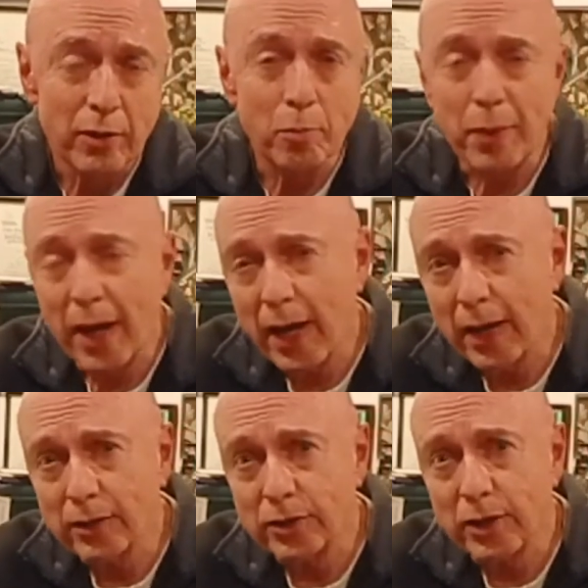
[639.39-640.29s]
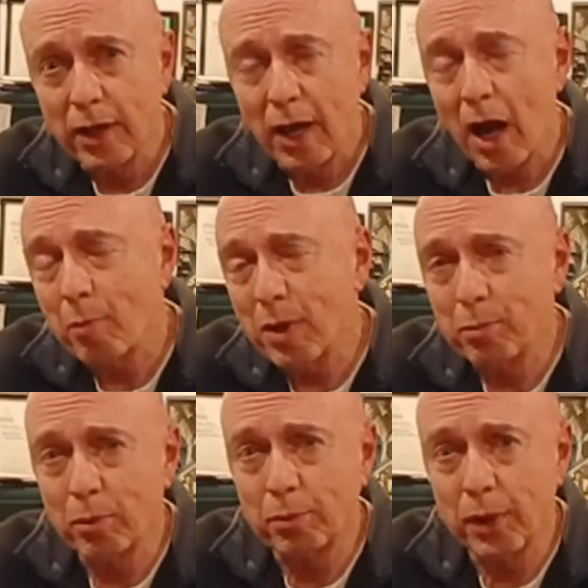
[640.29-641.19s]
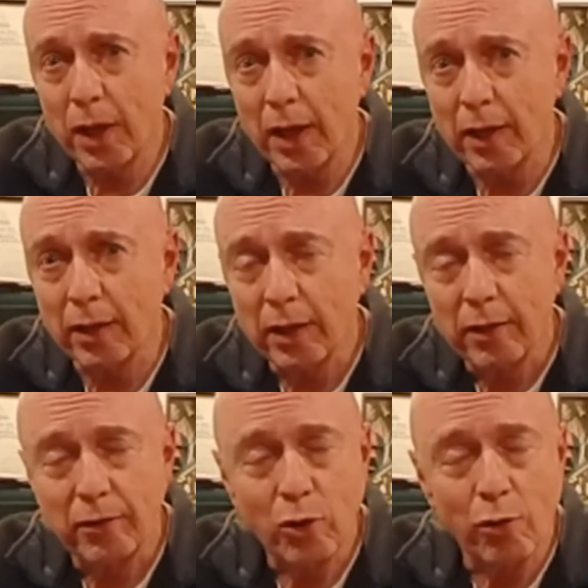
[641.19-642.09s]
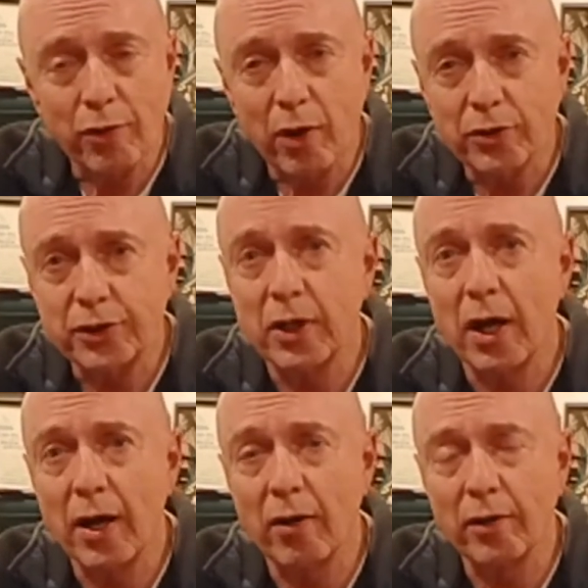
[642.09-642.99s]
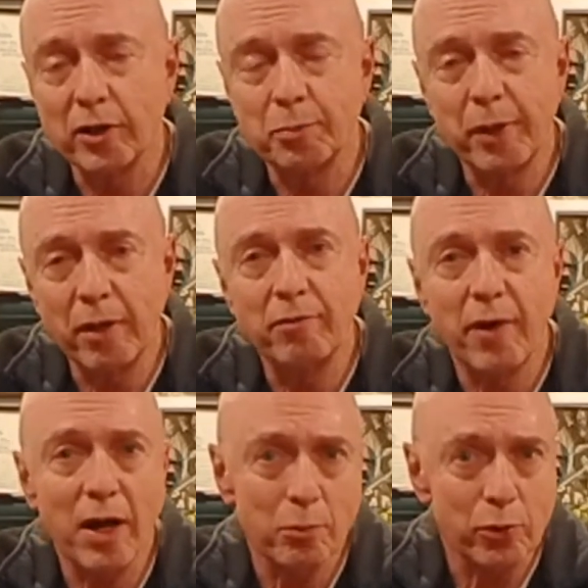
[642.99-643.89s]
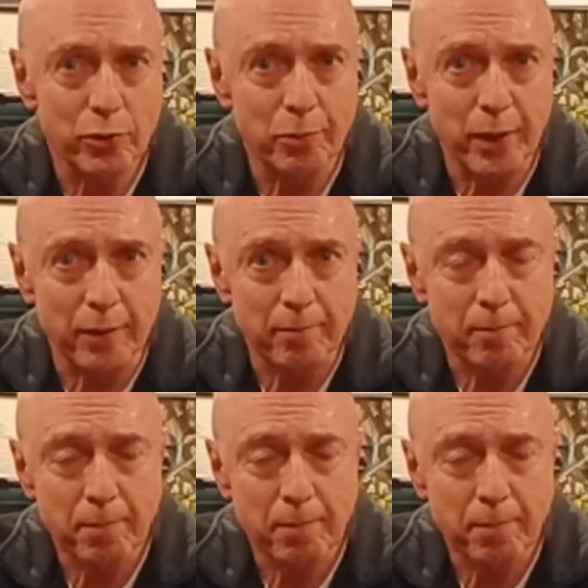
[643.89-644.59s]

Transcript: the bands, how people play, the overall style. It's been invaluable to me.